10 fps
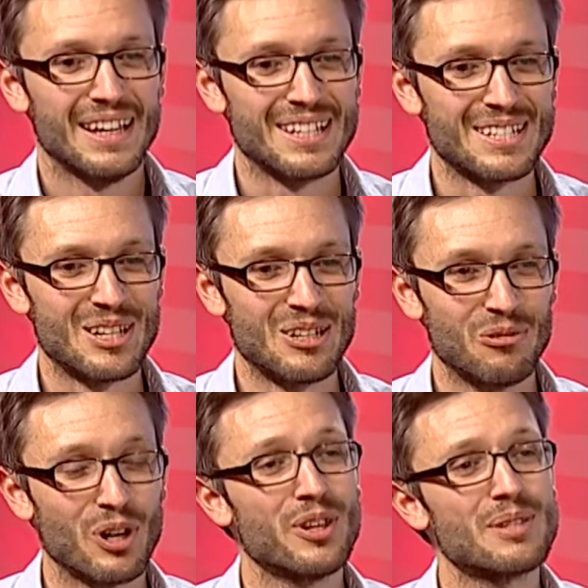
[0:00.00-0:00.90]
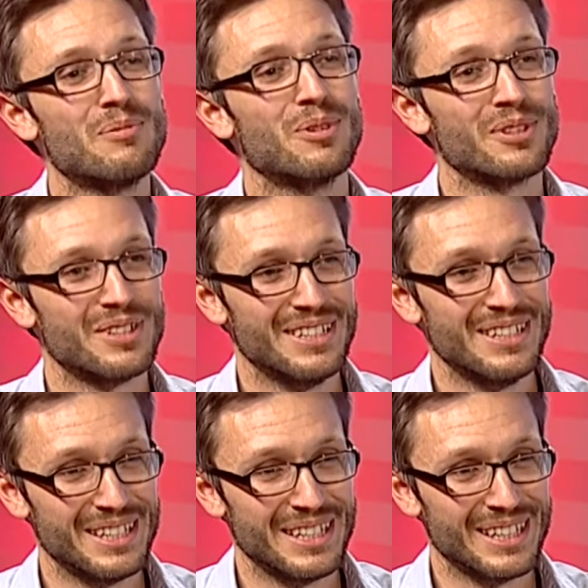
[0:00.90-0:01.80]
And so what those people
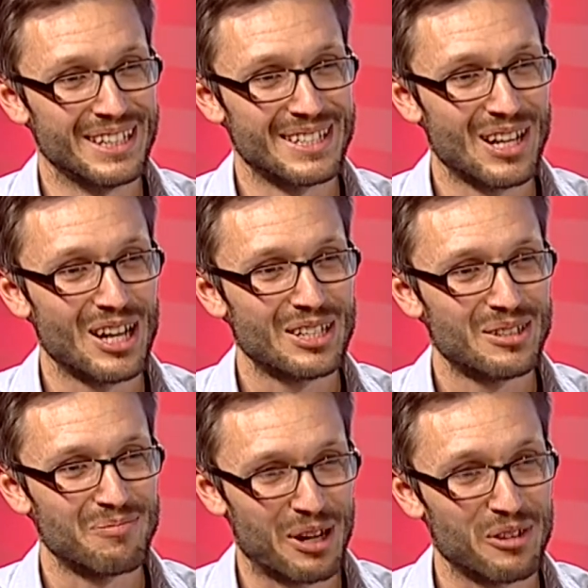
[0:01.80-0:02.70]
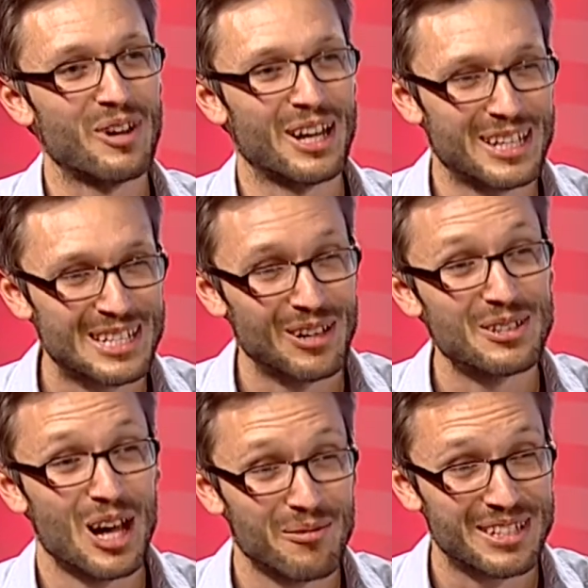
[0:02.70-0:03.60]
need is not microfinance
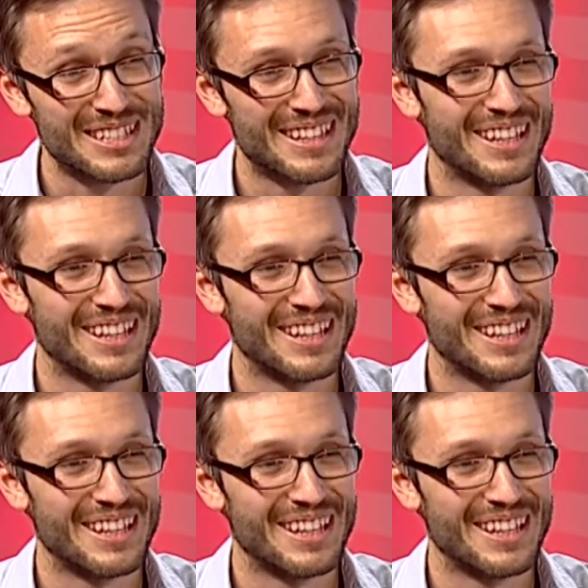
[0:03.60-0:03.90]
loans, obviously.